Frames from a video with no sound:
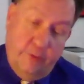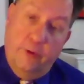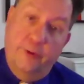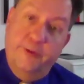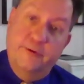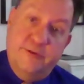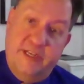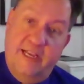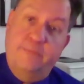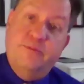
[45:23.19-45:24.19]
unroll those
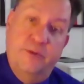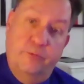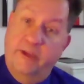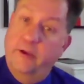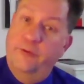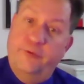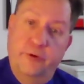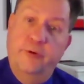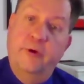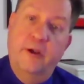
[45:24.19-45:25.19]
tapes and we go
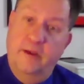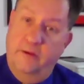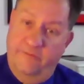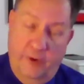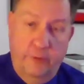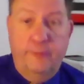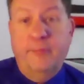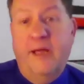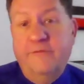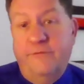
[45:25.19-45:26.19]
through vote
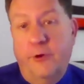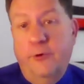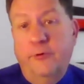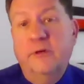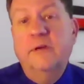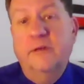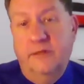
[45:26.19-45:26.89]
by vote